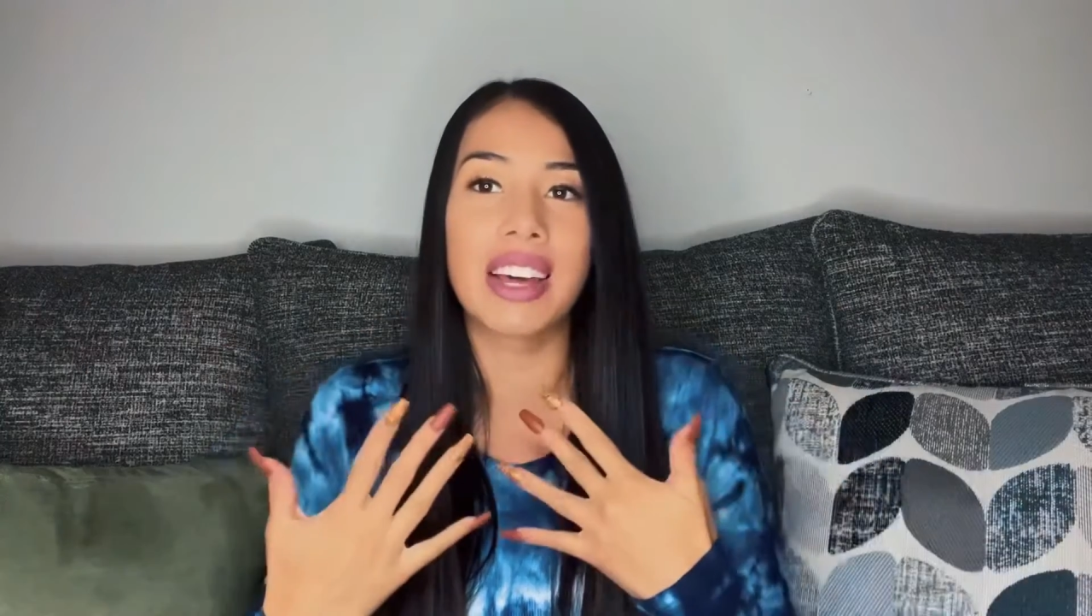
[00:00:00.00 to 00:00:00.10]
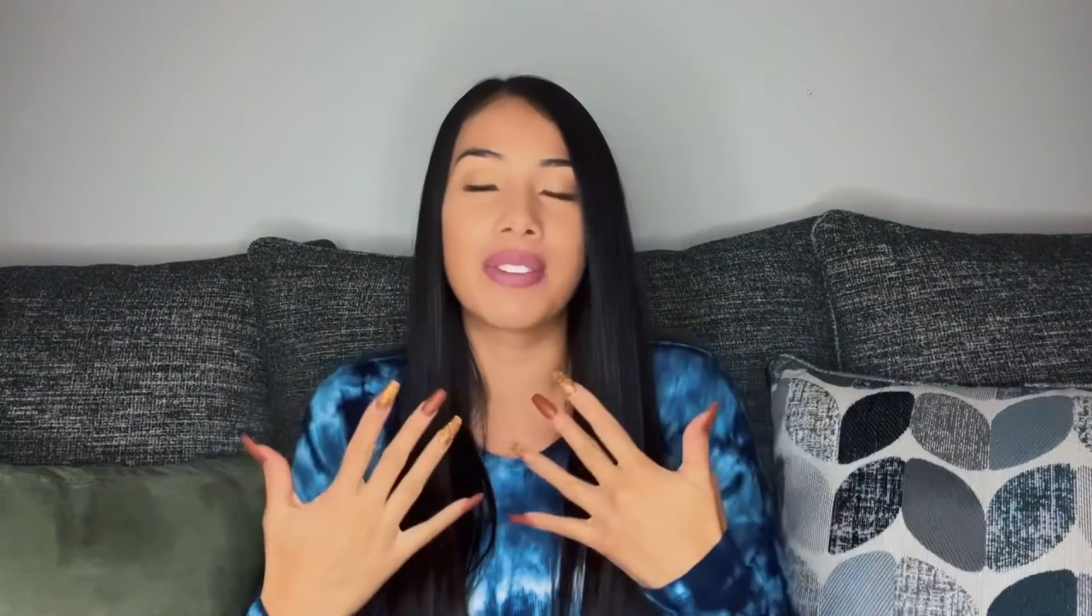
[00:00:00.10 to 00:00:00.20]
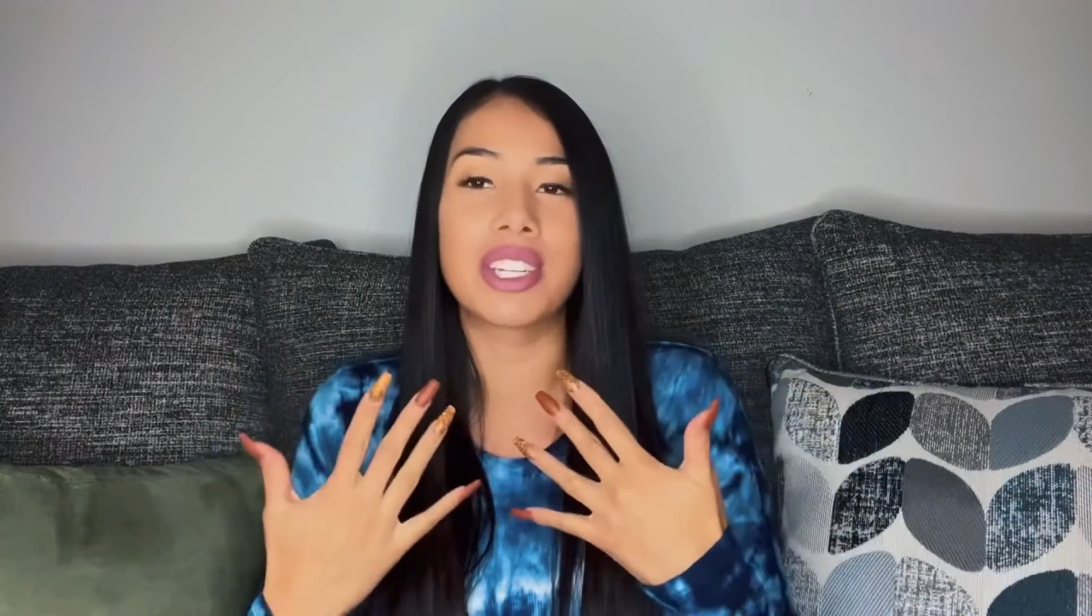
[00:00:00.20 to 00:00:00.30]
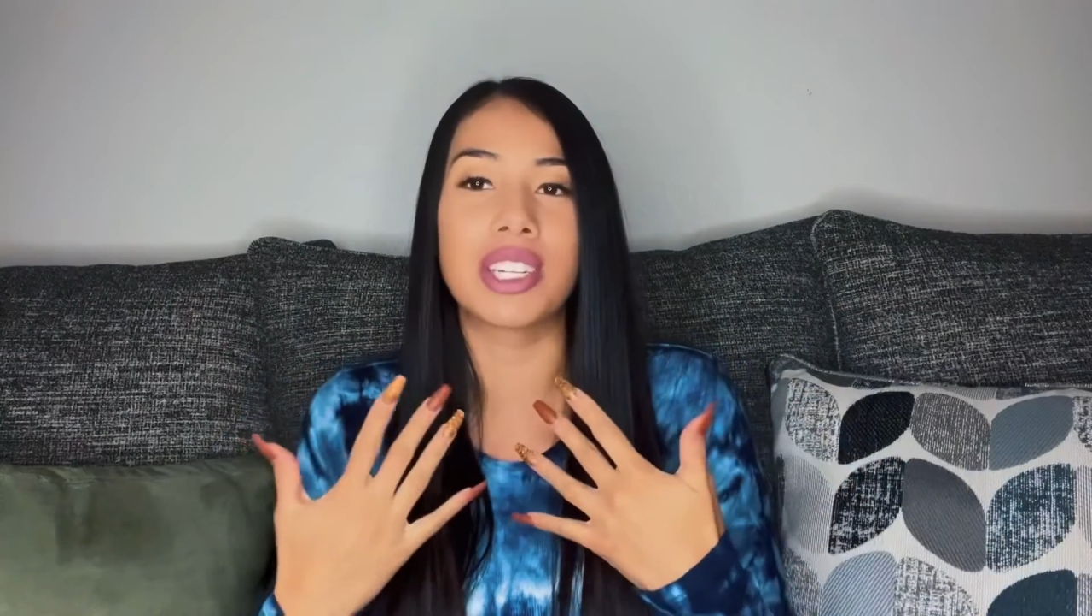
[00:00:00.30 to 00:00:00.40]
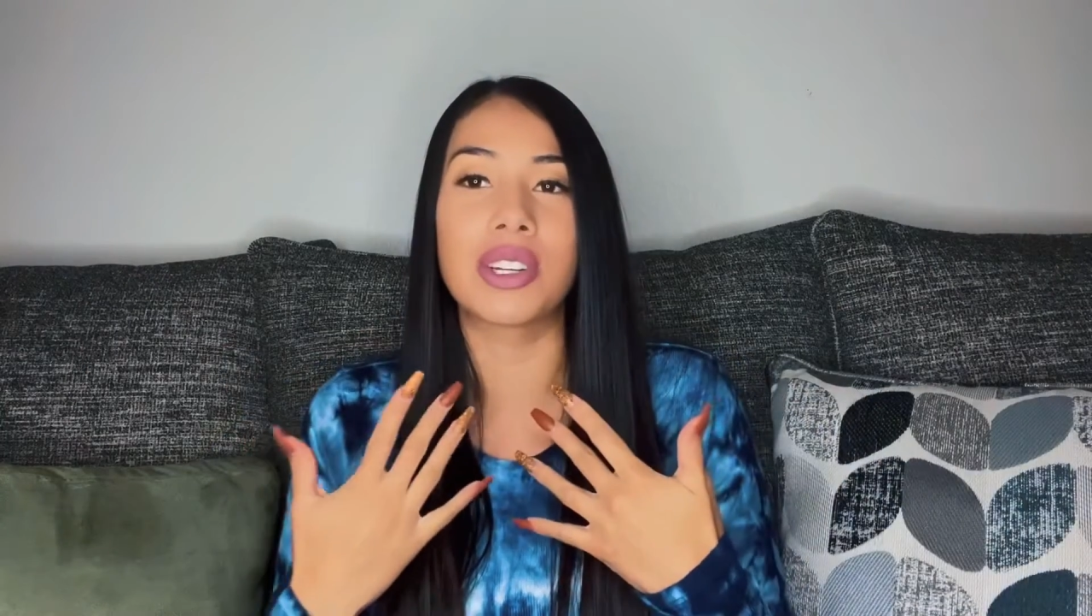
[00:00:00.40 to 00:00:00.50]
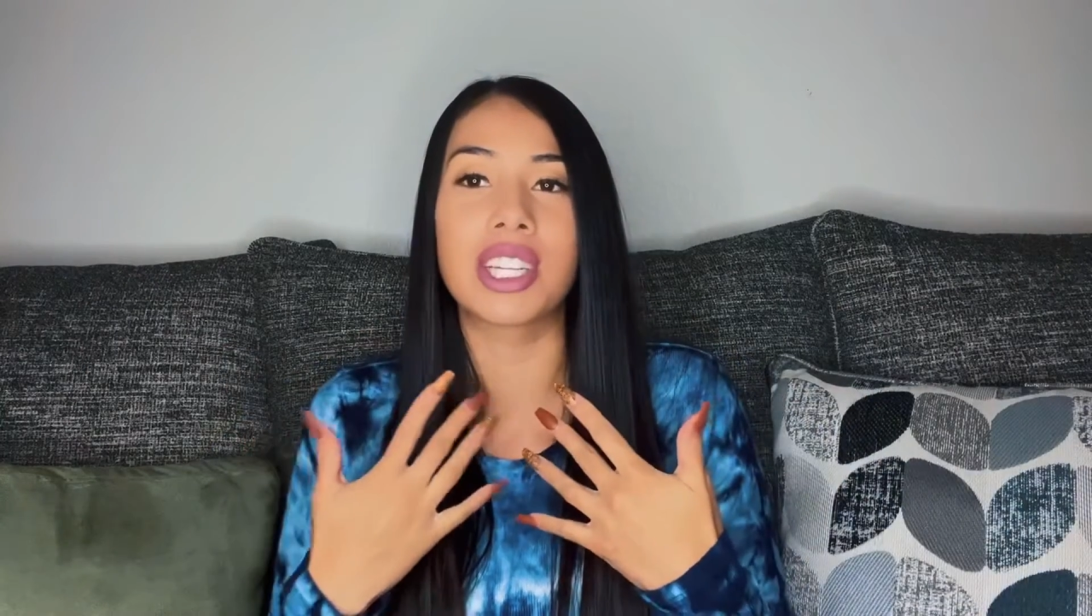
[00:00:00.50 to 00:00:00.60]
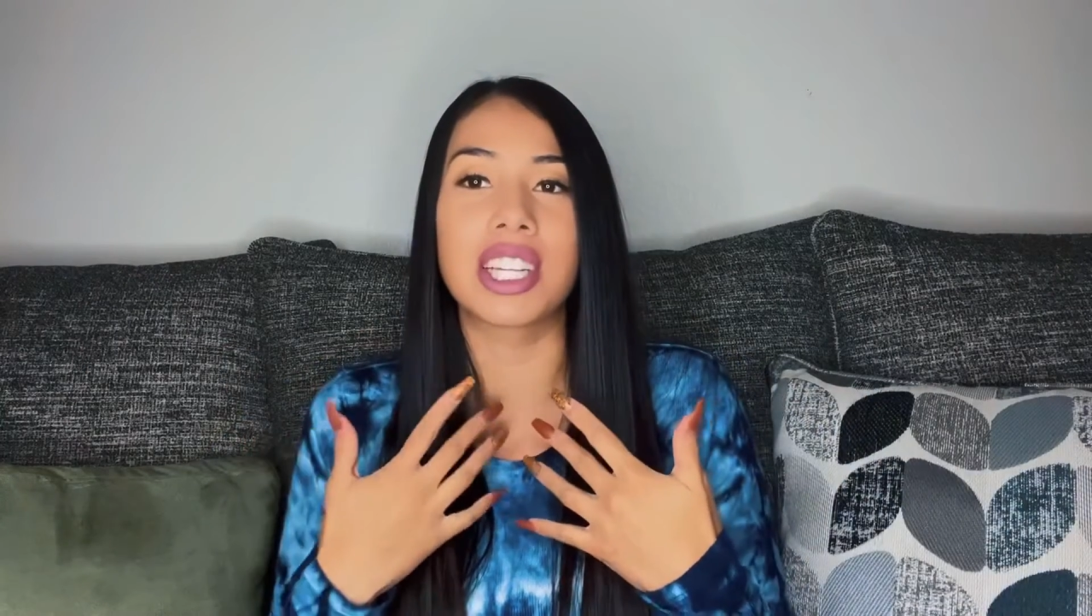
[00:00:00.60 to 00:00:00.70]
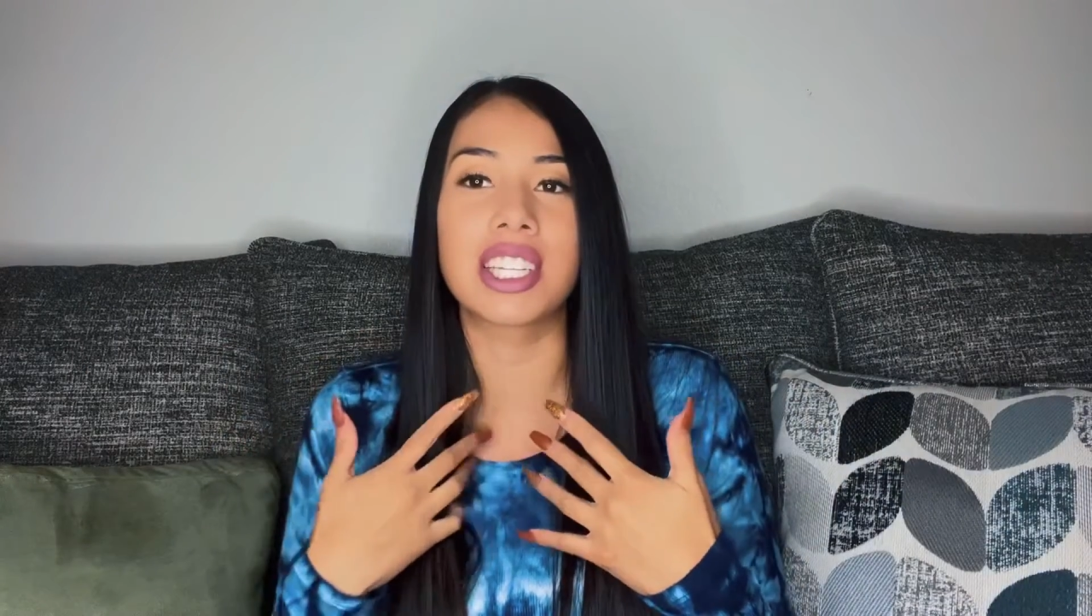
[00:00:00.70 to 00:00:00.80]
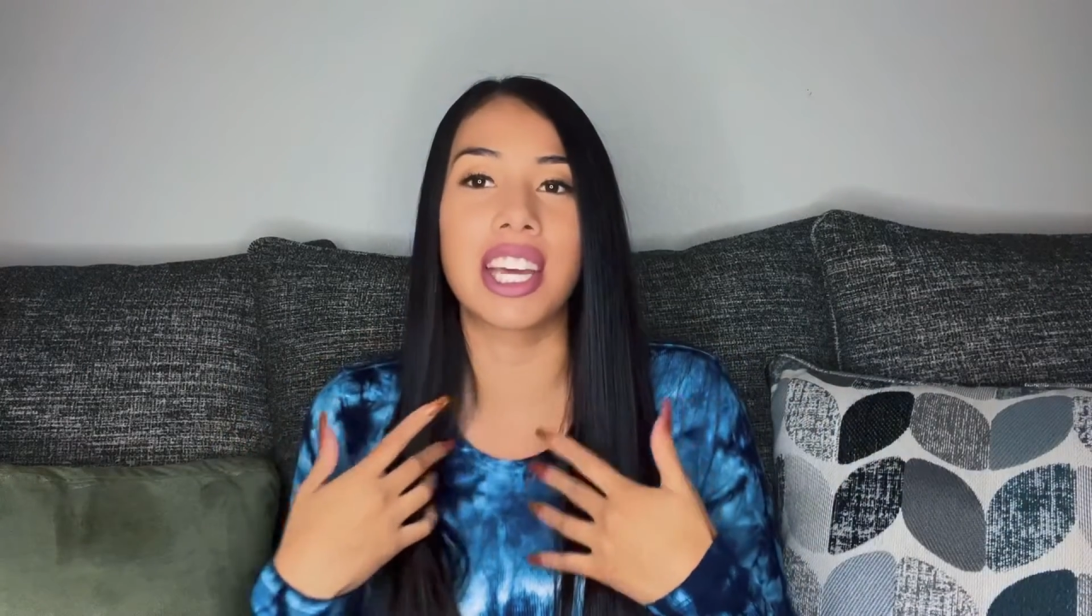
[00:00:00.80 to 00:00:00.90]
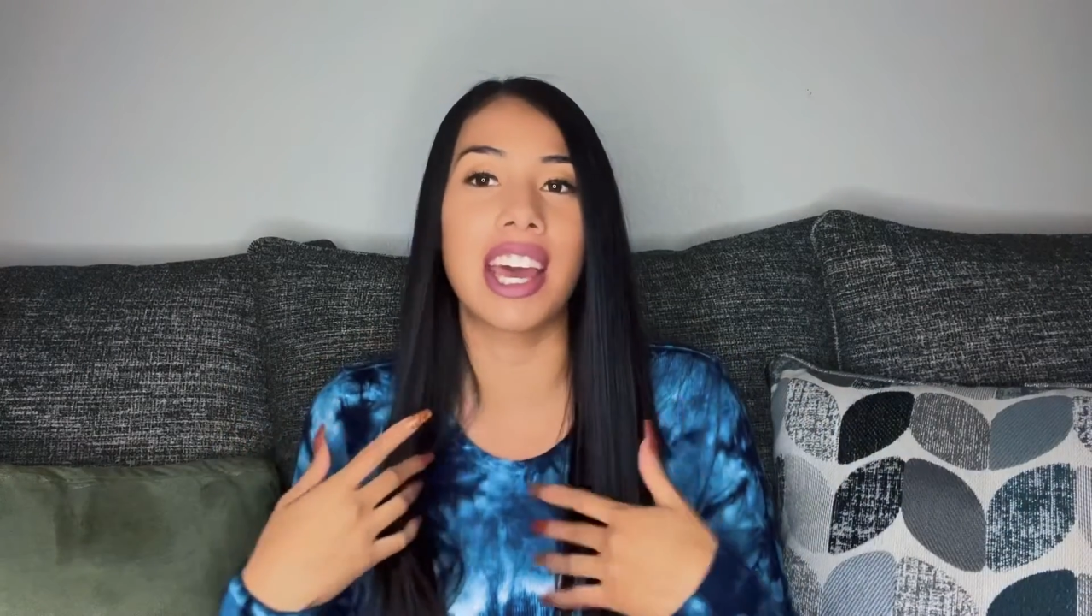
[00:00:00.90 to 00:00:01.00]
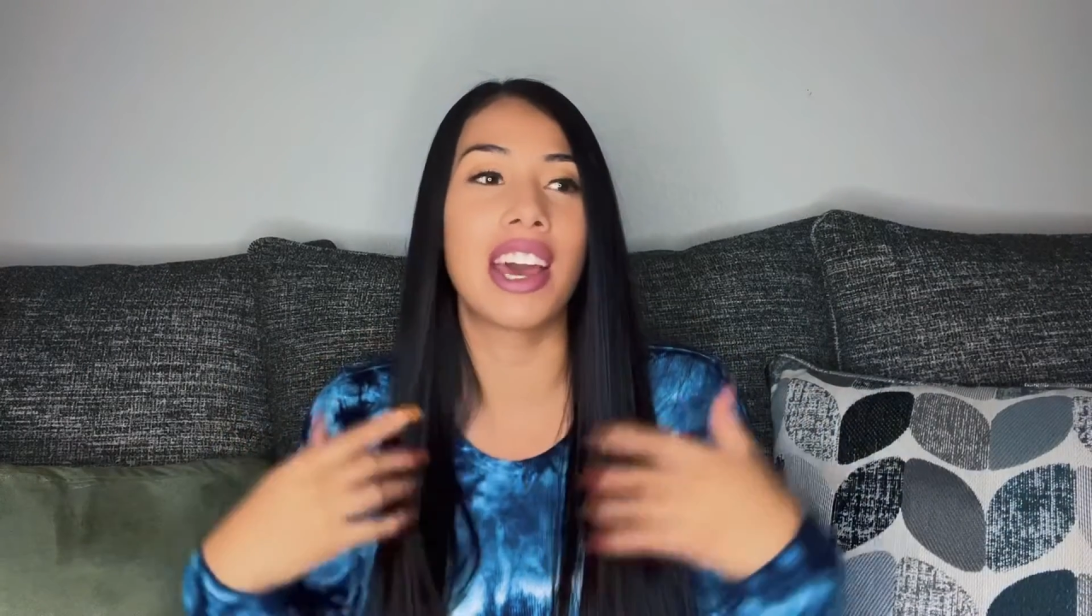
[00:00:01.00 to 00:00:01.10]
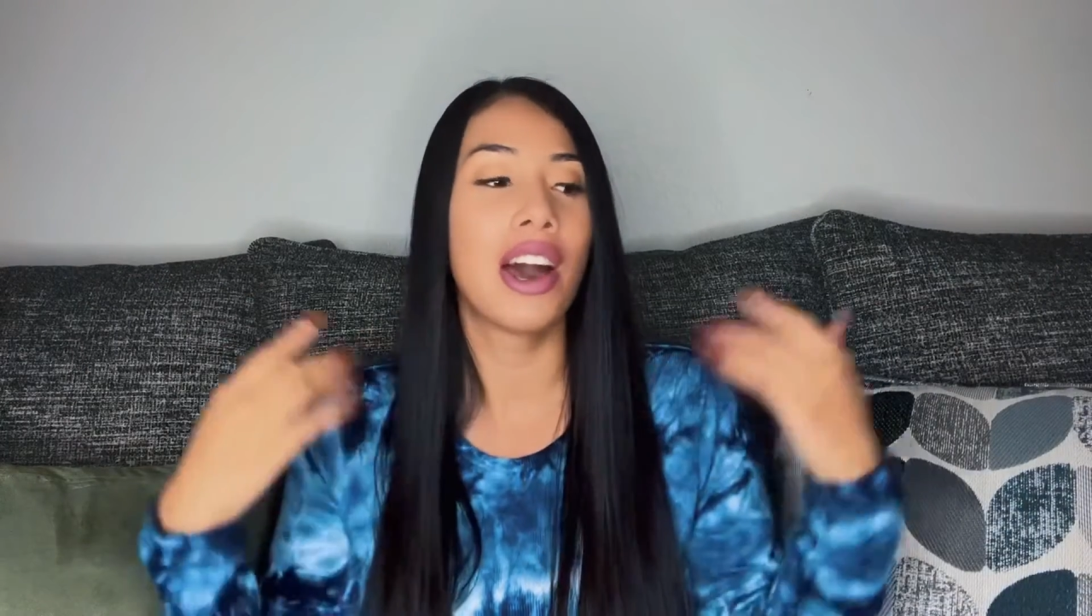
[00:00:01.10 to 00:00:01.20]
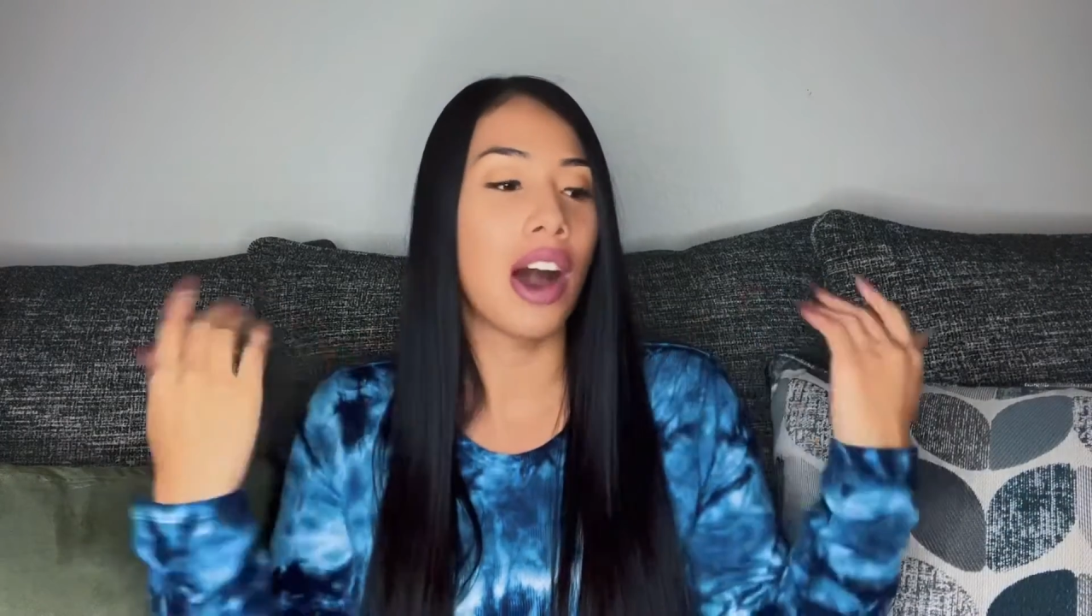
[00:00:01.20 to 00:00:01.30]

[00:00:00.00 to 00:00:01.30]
it still to this day.